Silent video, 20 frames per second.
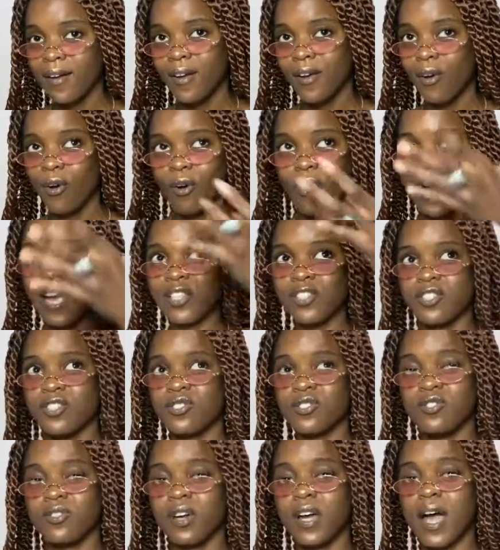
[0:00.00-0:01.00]
or
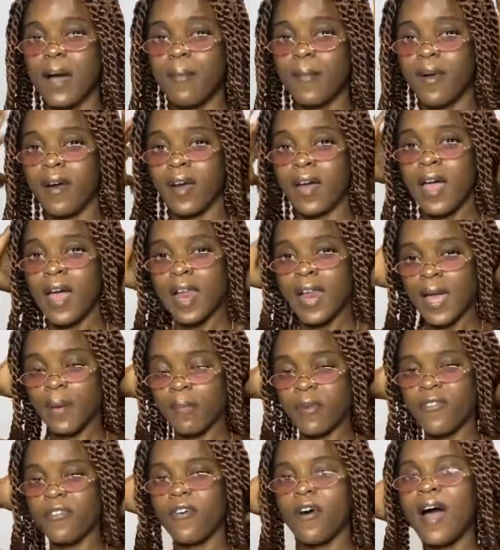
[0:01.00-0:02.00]
adjust your camera like
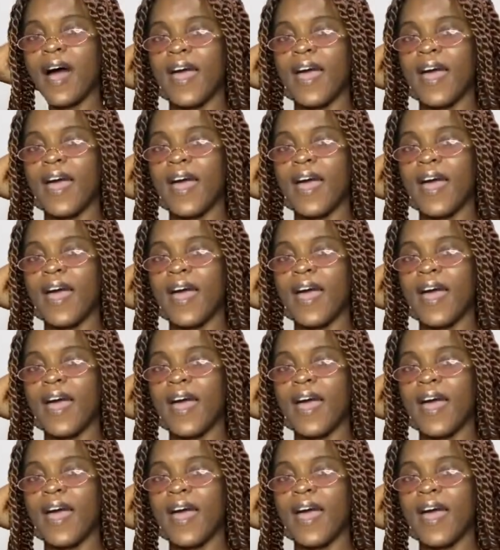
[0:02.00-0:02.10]
before